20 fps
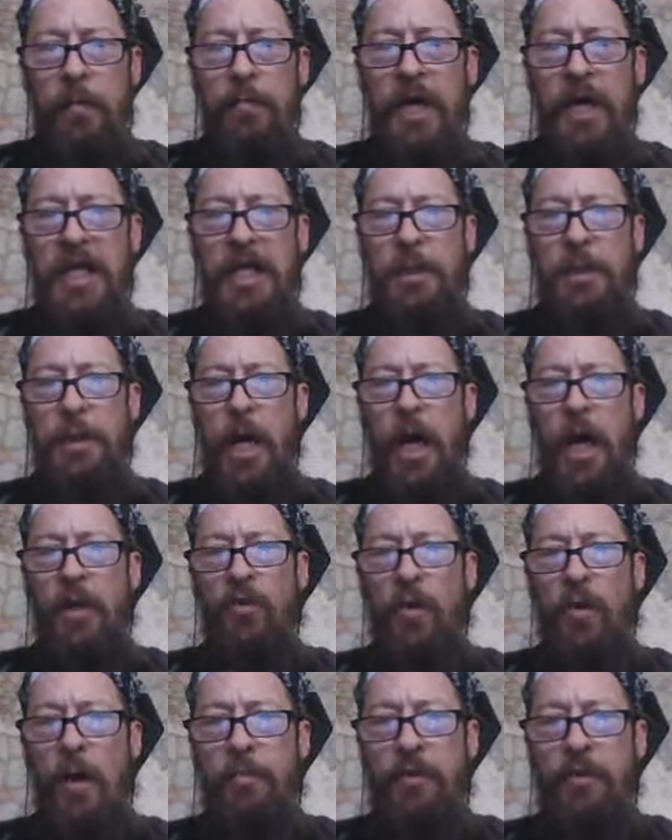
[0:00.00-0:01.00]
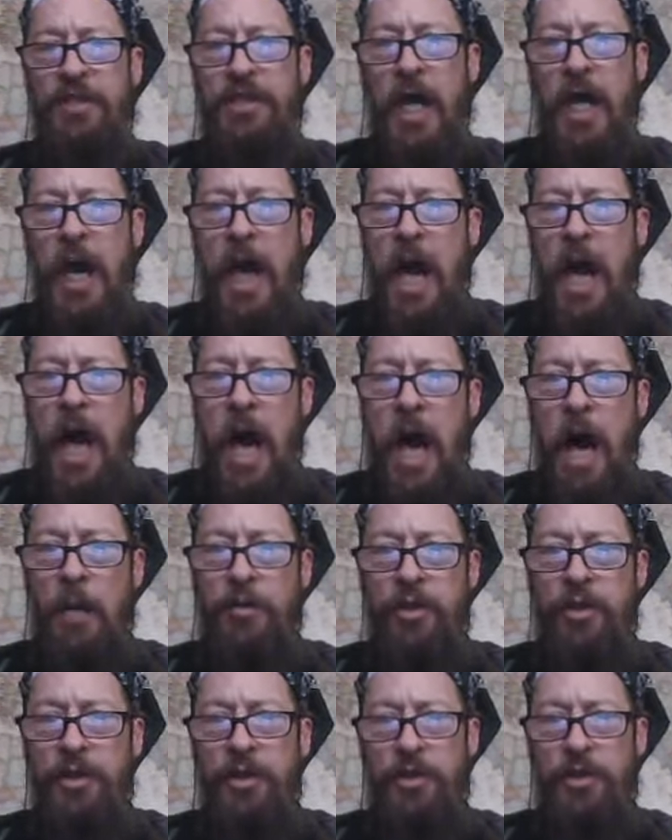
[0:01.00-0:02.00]
Many fine weapons I
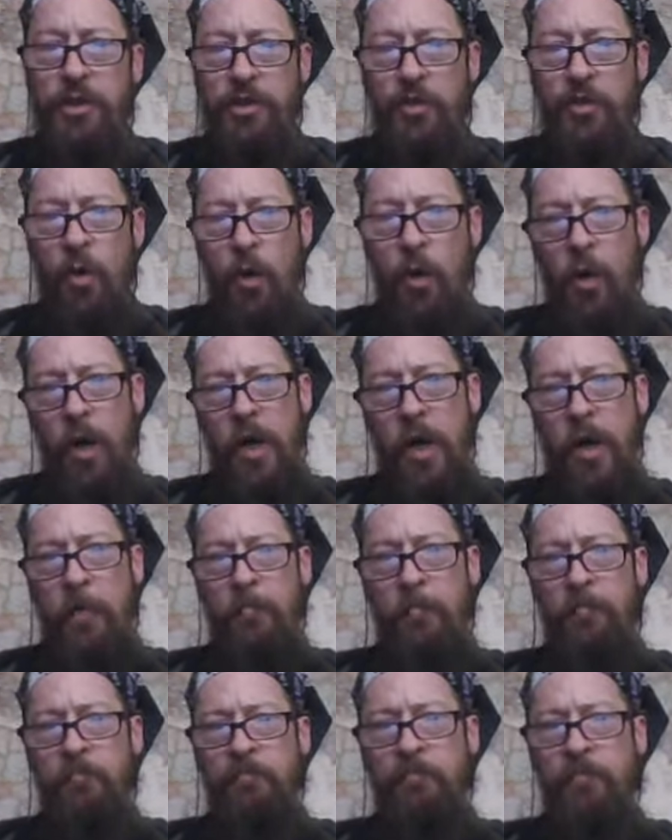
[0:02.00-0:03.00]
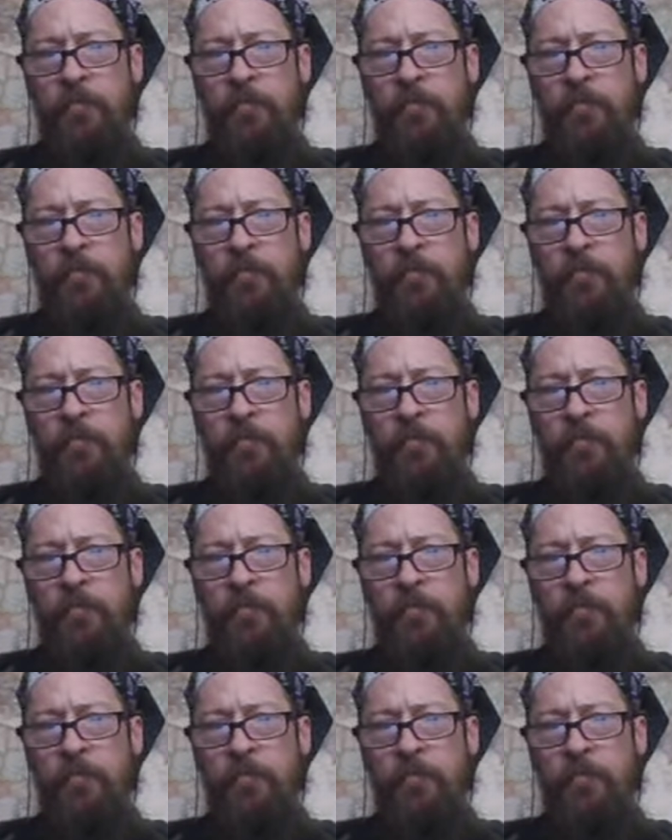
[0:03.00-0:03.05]
have to destroy.